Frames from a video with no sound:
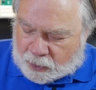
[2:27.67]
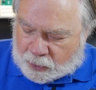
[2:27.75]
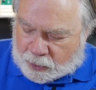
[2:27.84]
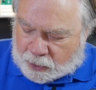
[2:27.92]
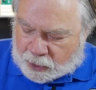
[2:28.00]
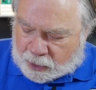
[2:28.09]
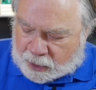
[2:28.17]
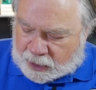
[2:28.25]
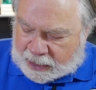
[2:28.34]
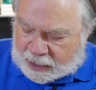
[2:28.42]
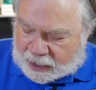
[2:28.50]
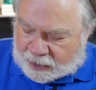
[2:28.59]

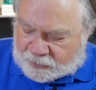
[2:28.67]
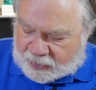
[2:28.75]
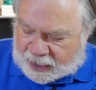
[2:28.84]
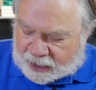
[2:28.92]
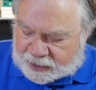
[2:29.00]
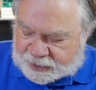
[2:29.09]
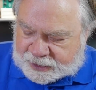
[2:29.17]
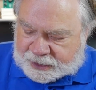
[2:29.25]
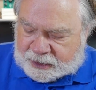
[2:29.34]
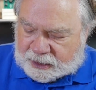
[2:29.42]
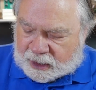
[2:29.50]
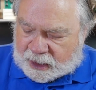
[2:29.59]
or
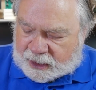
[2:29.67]
advanced.